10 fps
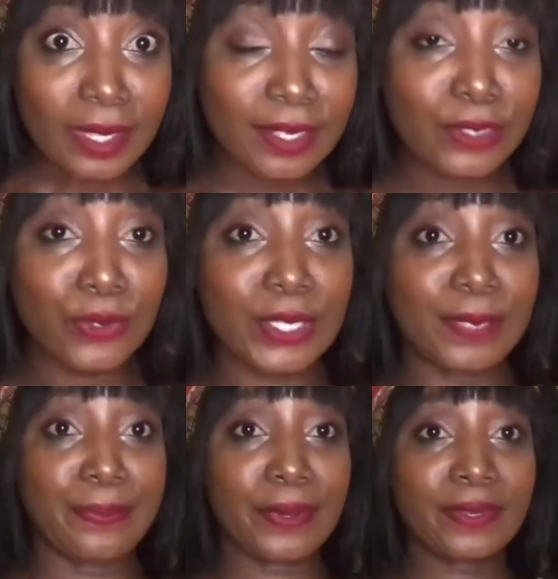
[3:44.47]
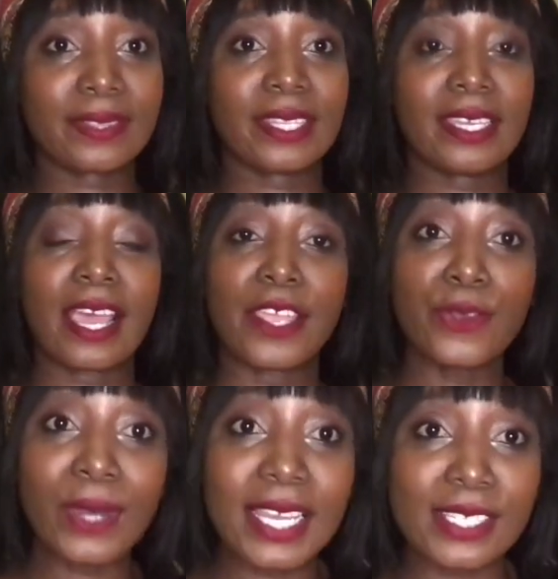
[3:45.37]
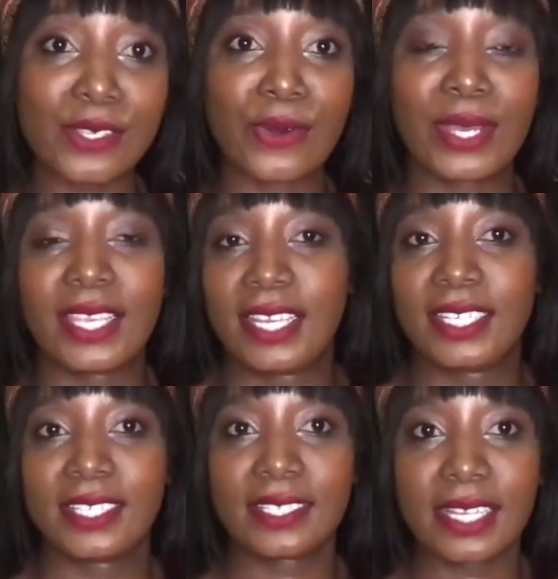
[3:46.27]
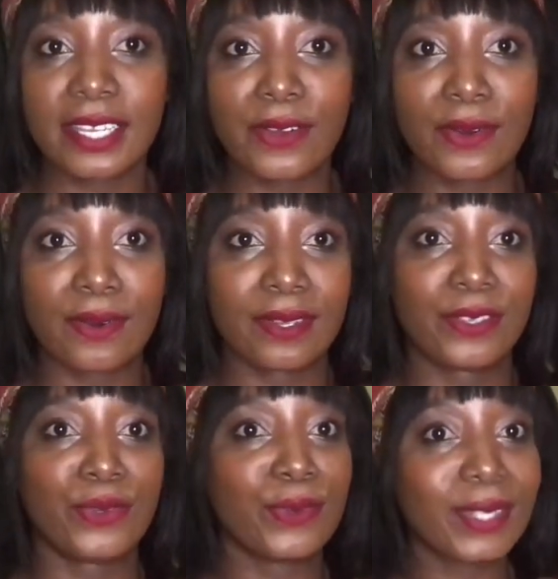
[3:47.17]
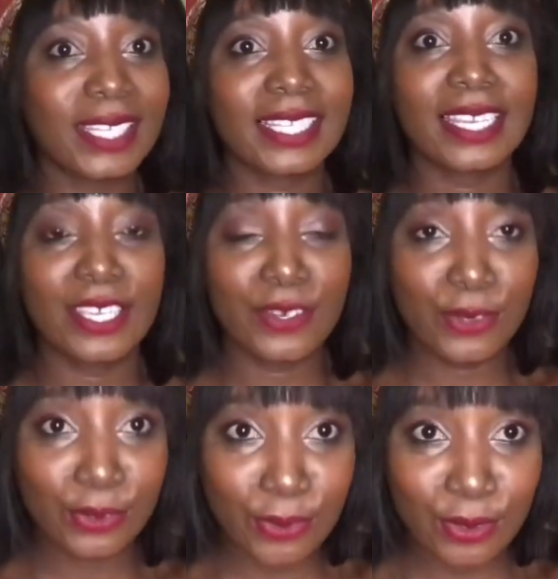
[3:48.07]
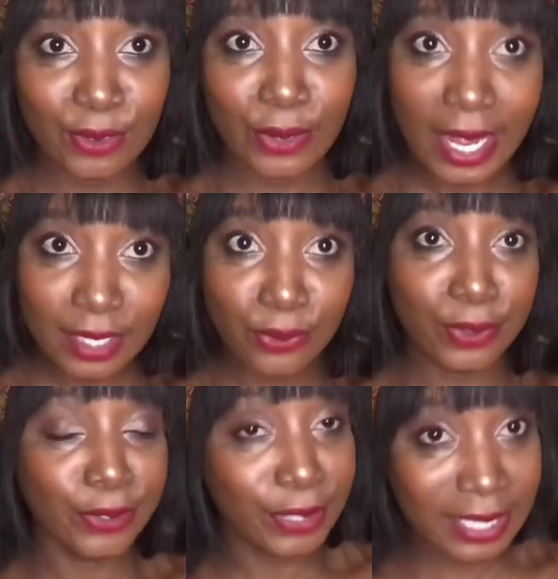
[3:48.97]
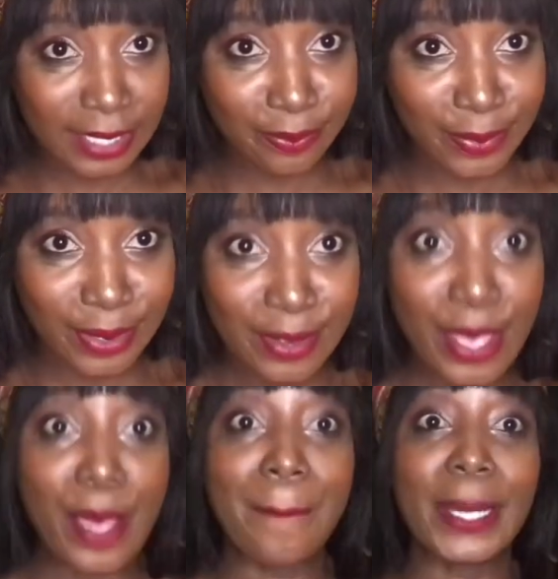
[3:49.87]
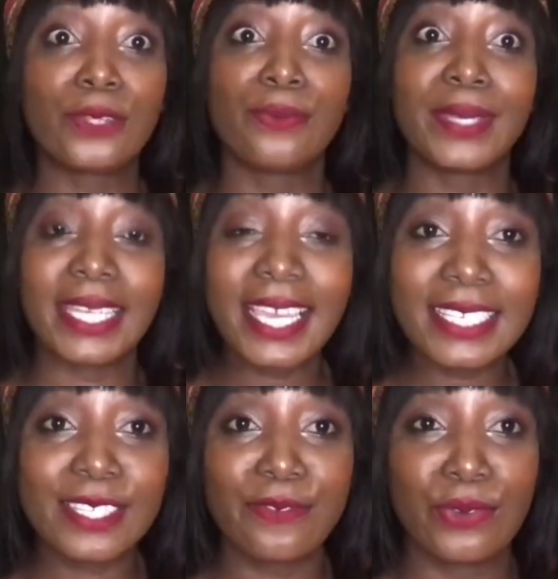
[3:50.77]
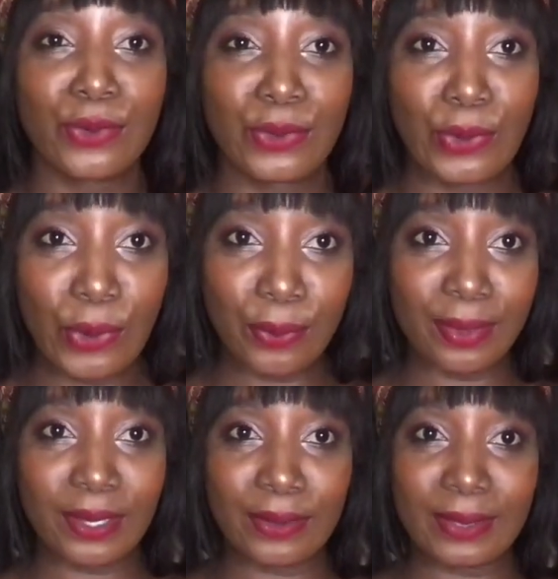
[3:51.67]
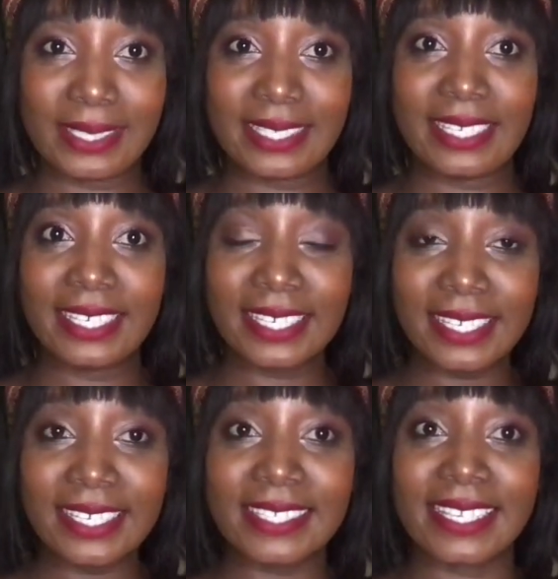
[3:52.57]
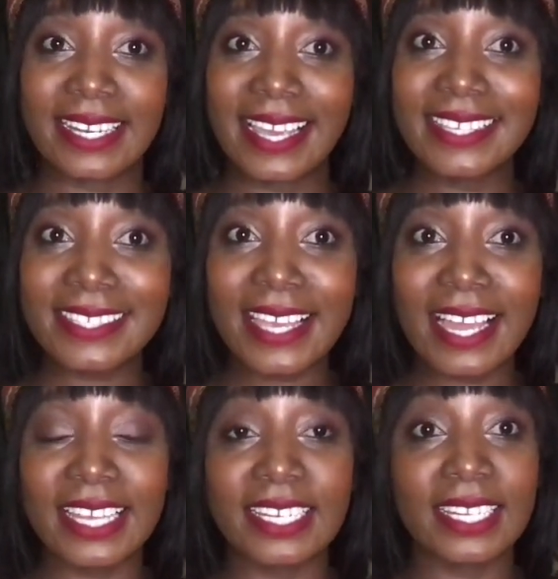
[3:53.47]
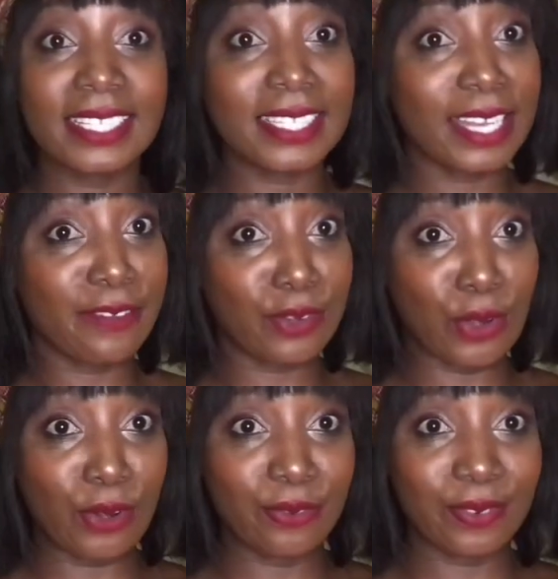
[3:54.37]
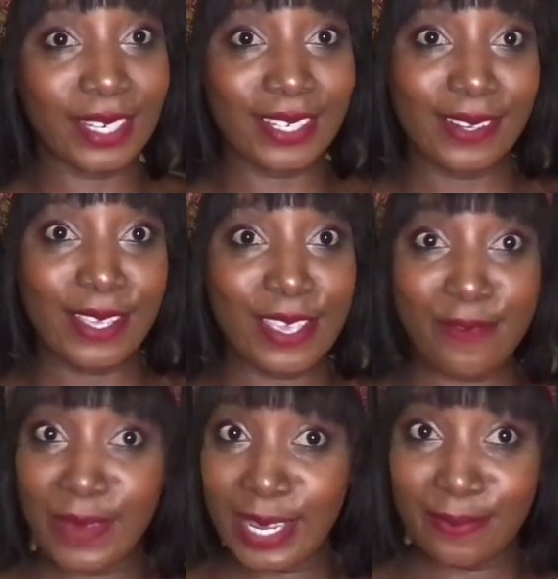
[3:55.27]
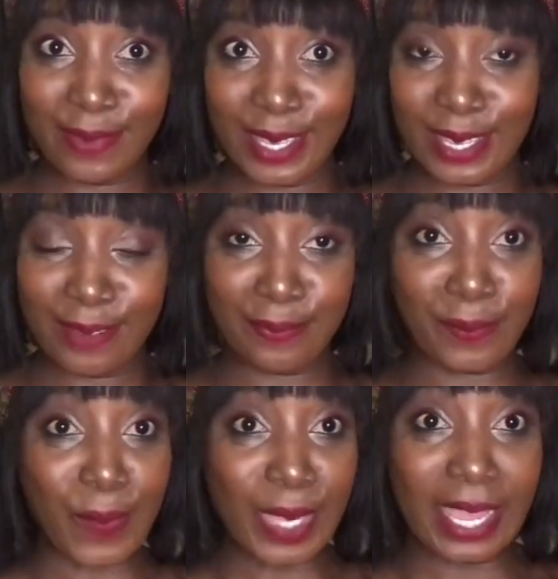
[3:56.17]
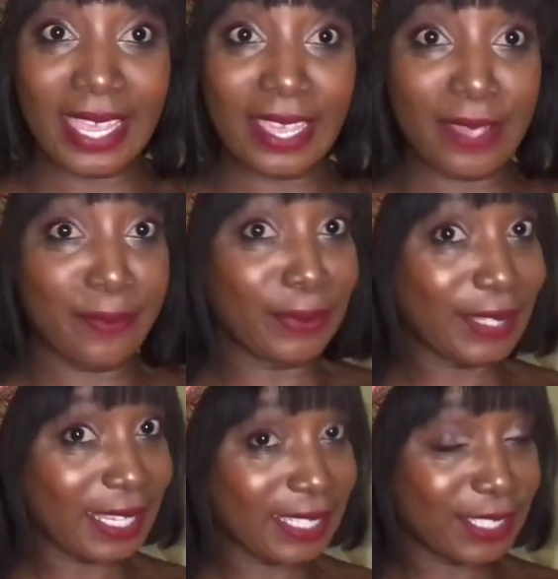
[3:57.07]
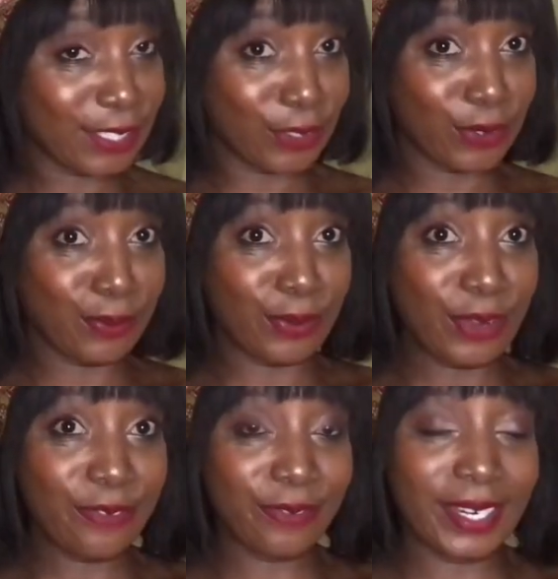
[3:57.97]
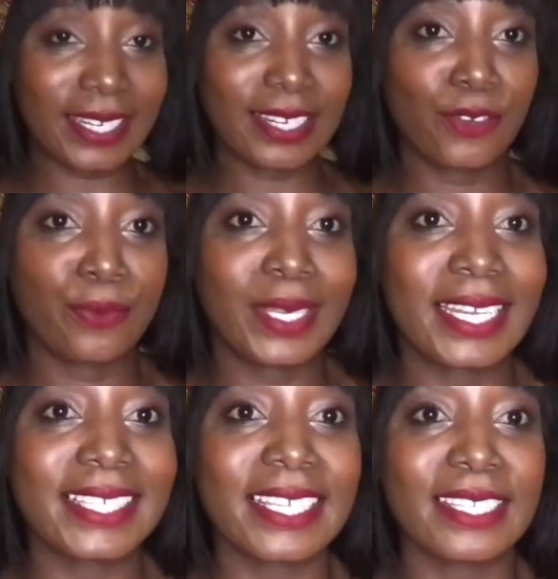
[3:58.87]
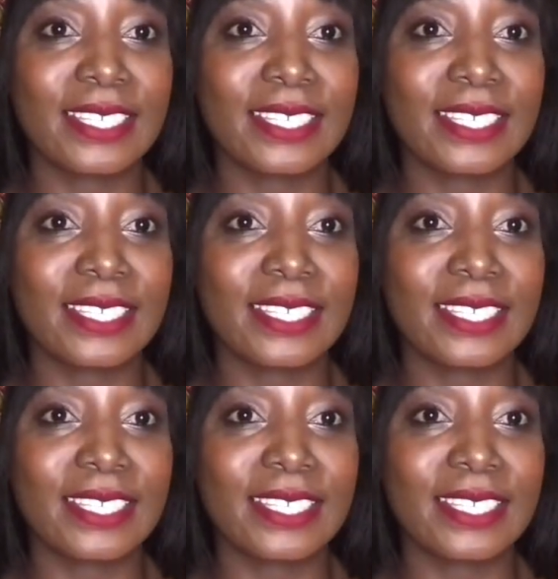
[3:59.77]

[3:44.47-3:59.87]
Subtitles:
to his birthday. Are you guys going? And she's like, oh, you know that I cannot go. Your aunt would not let me. But it would be nice if you could go because he is a nice guy and he doesn't have a girlfriend. He might be a potential boyfriend, and it would be nice that